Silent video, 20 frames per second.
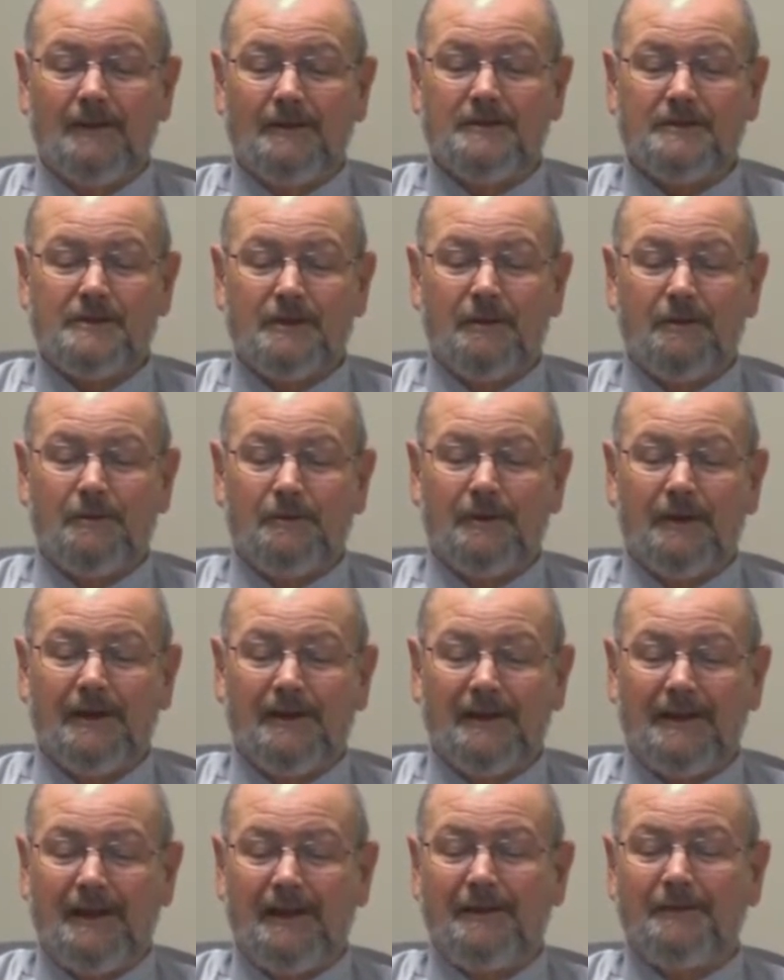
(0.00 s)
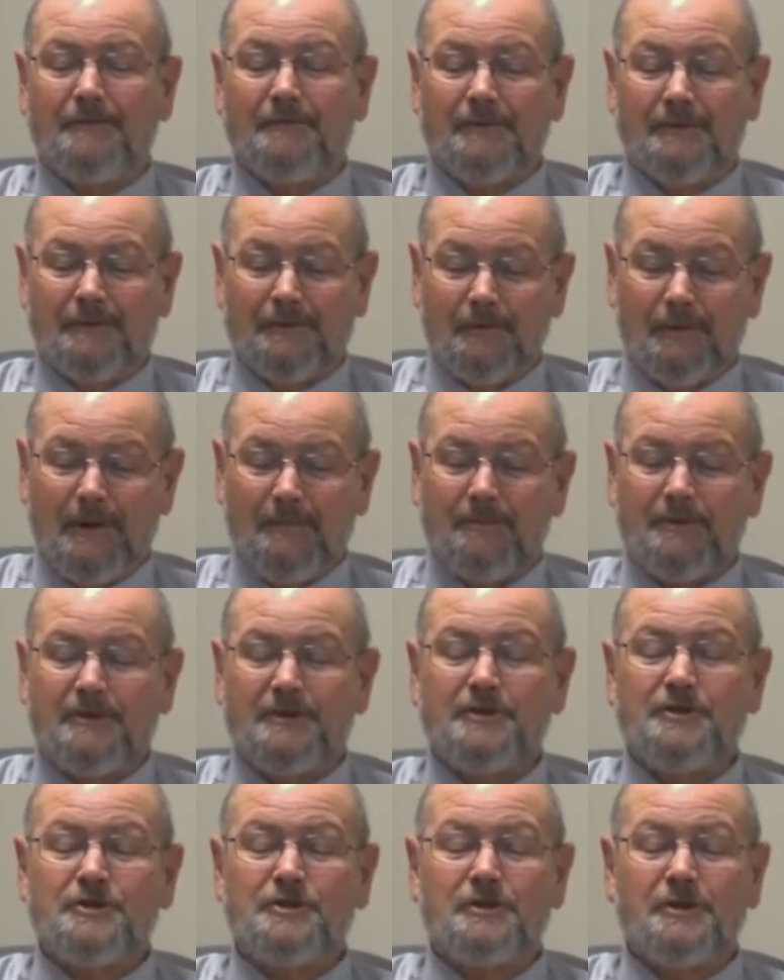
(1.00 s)
So again, the
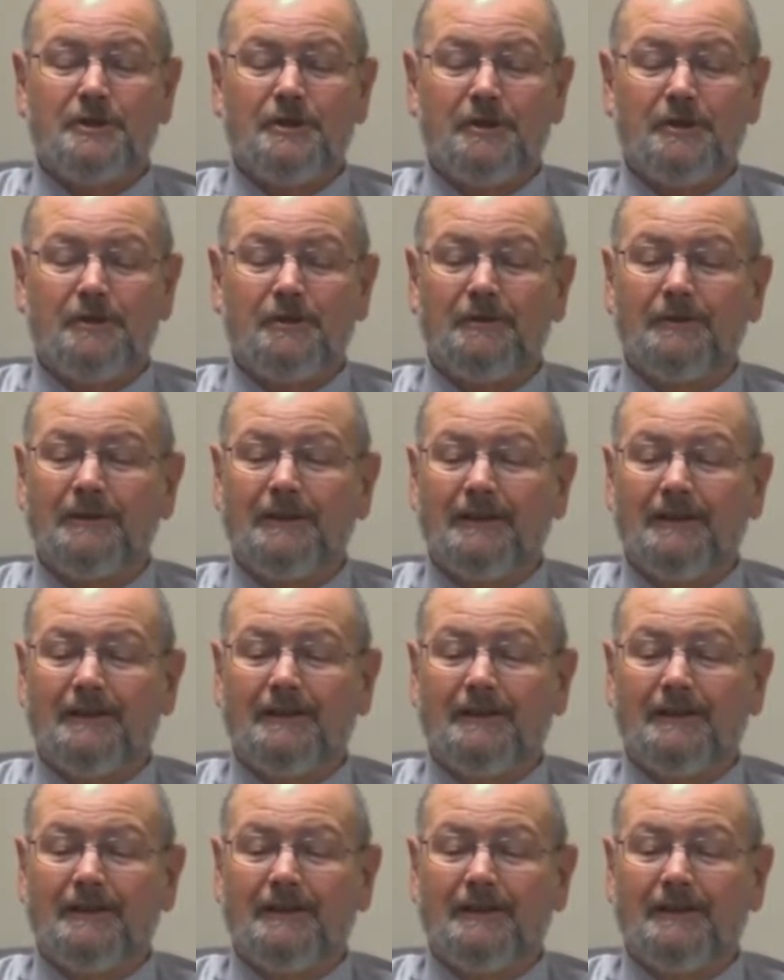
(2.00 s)
repetition here